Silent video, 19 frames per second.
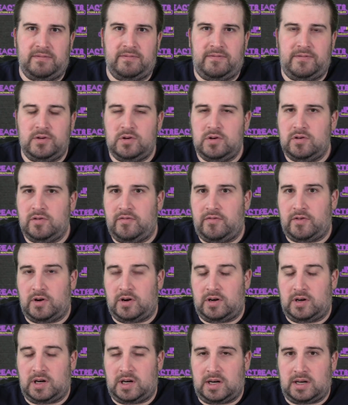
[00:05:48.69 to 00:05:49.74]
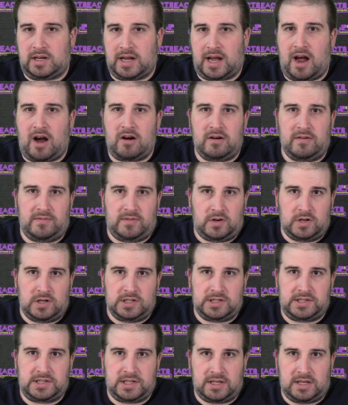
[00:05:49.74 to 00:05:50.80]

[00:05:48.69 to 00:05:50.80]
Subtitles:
food for the carnivores?